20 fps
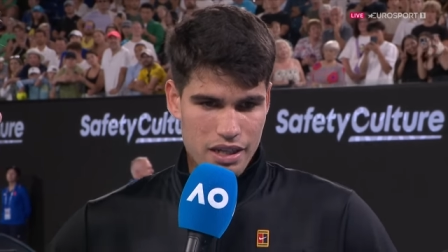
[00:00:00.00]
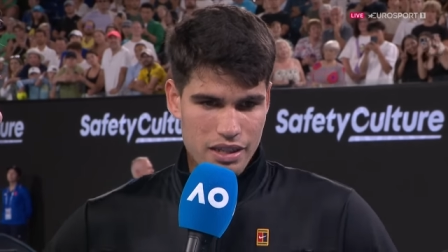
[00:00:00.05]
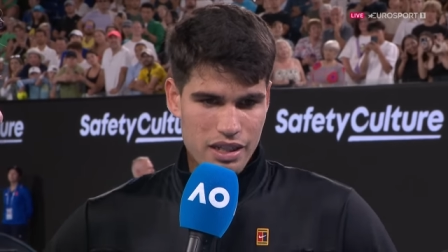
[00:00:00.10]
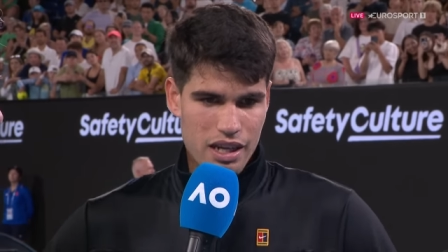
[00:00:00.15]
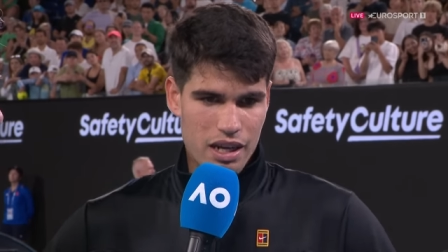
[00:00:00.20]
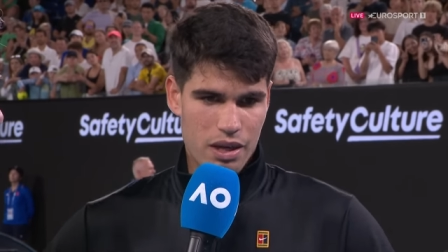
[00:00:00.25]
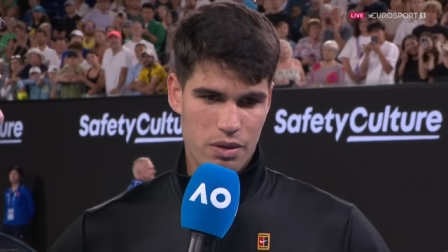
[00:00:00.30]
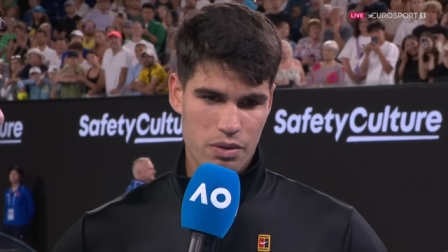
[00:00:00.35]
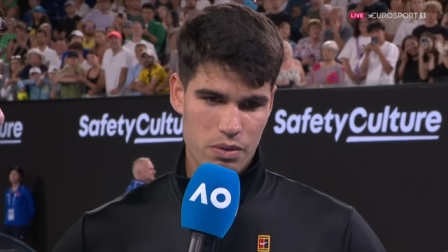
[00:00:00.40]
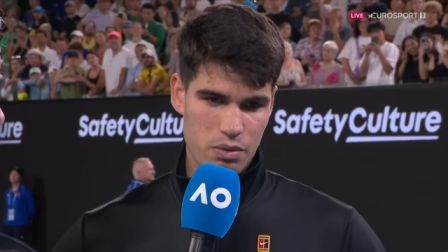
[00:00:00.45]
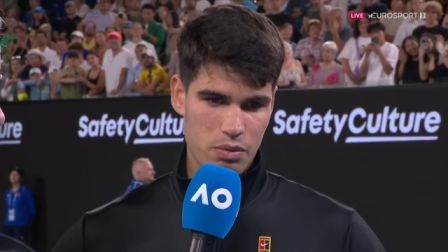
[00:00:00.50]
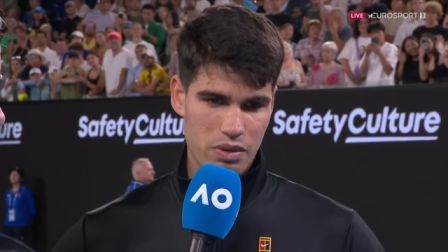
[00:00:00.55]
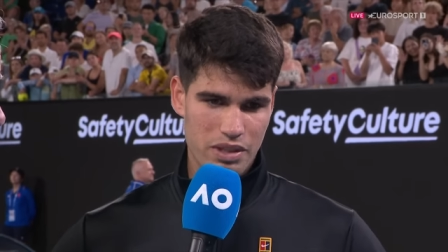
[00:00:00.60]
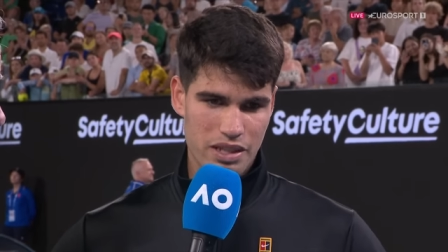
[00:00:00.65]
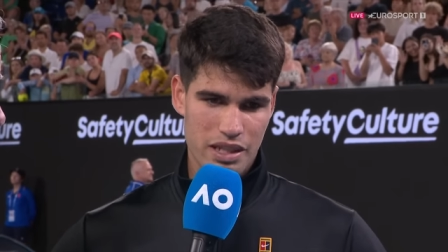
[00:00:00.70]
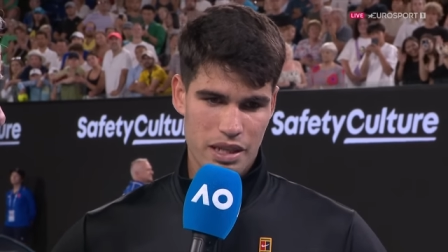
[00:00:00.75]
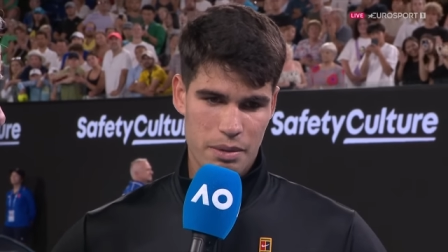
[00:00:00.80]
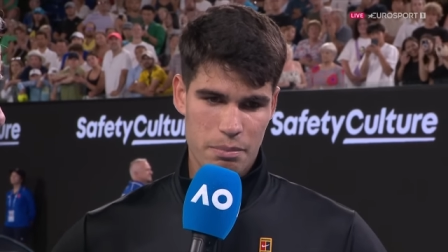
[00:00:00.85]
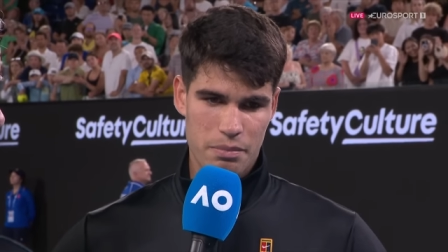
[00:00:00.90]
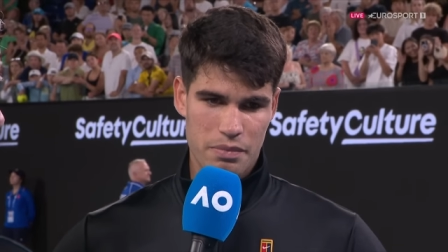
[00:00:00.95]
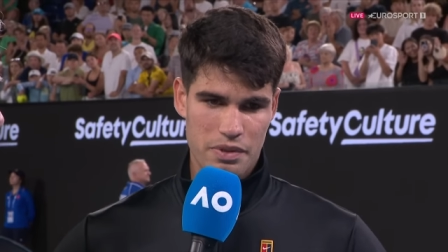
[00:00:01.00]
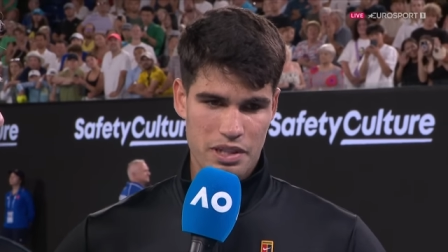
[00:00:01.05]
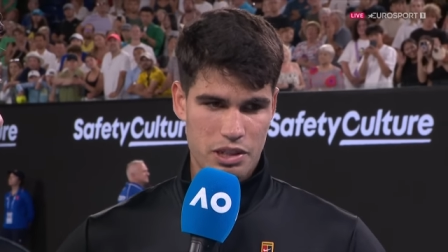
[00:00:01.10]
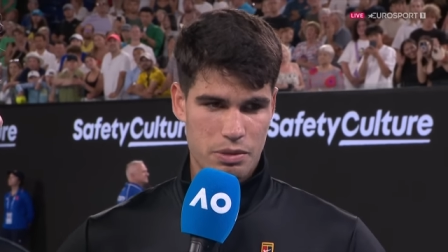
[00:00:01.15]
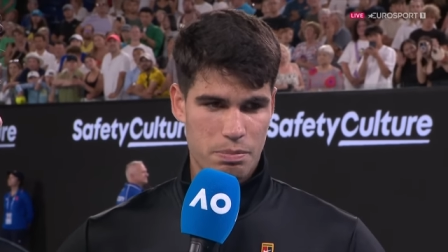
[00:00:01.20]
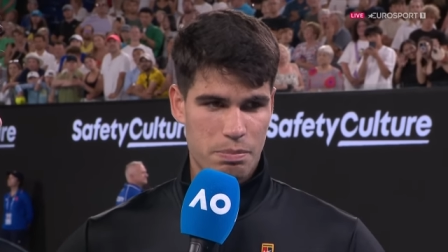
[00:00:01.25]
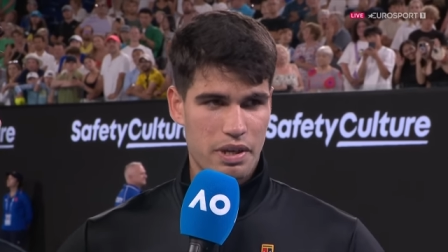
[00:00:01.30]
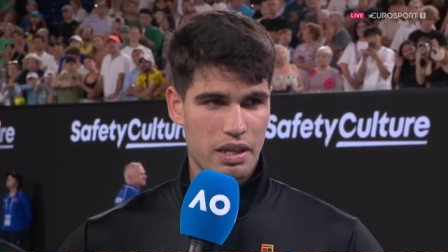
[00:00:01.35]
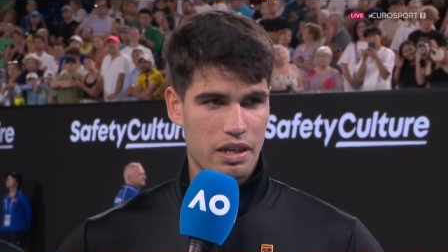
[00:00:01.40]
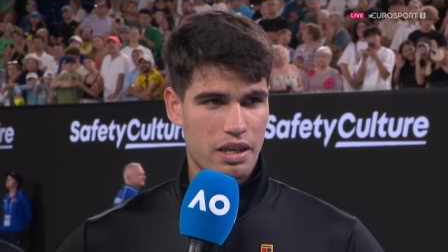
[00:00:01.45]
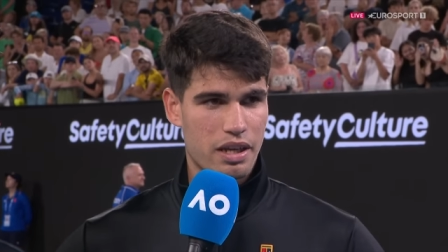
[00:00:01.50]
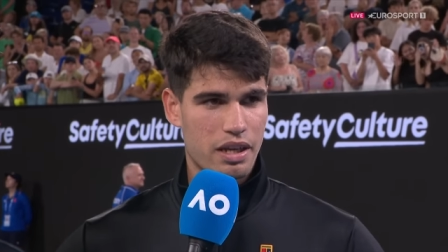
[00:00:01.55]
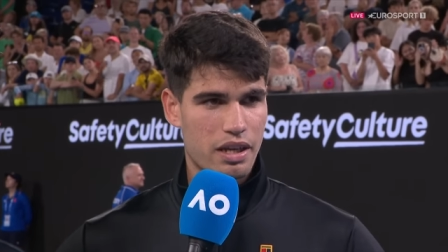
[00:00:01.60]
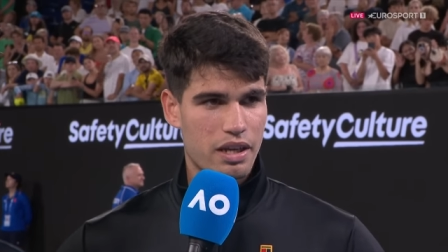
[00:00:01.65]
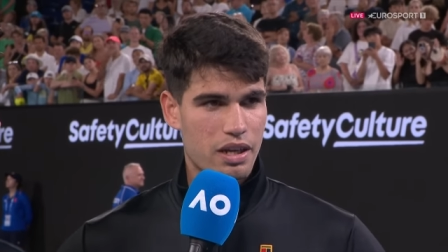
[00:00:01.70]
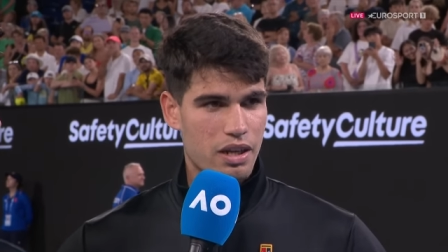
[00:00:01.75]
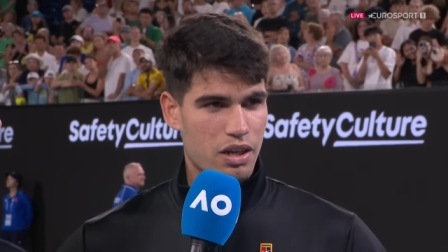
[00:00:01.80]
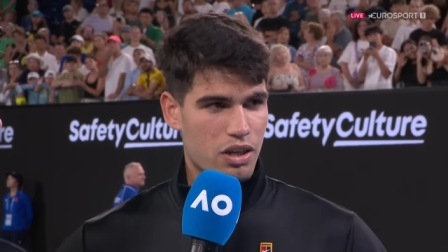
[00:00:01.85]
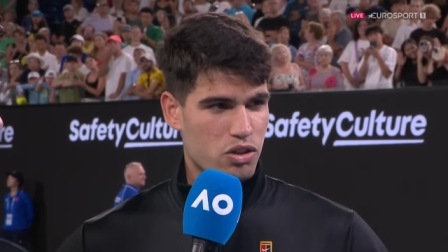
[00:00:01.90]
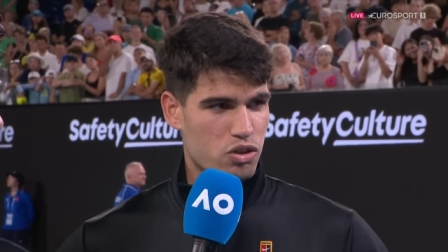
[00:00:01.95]
yeah, we didn't speak
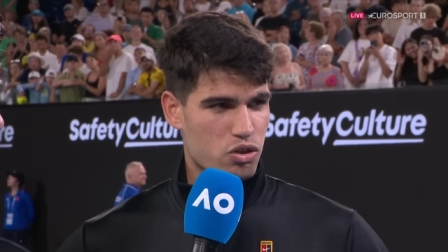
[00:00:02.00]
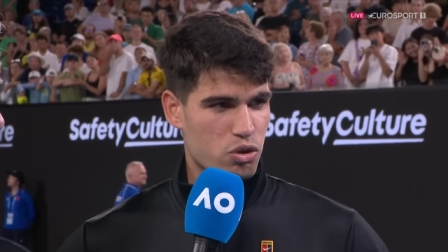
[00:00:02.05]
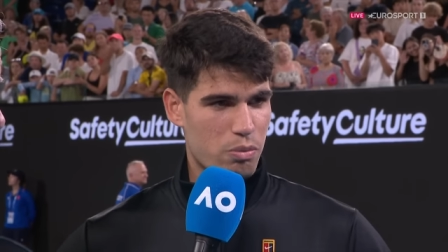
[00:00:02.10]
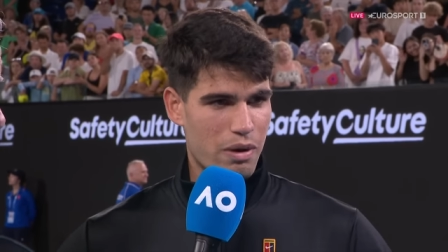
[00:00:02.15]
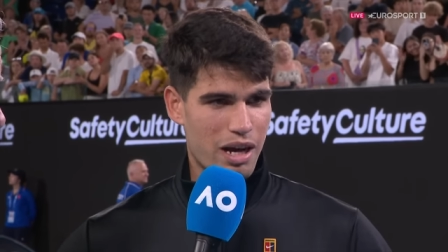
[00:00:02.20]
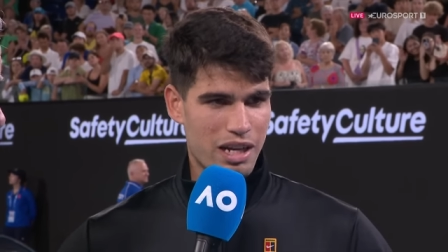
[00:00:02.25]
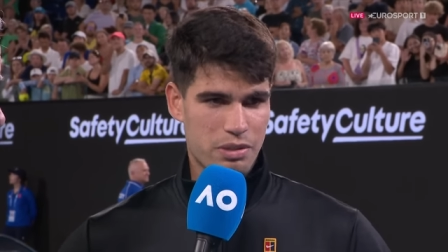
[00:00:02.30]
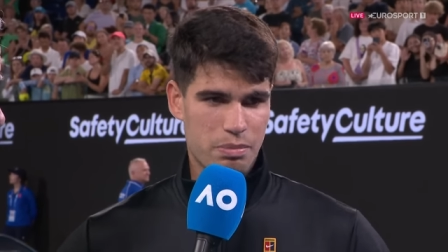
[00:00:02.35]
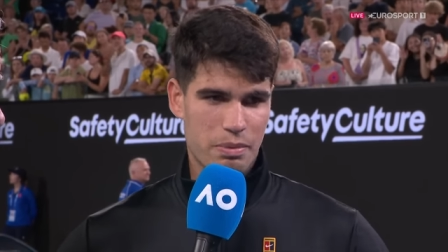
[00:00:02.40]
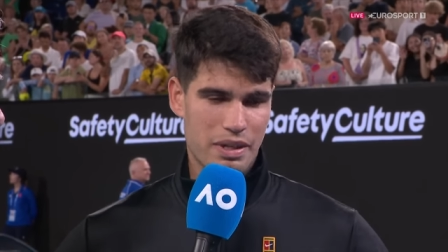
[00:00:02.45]
too much,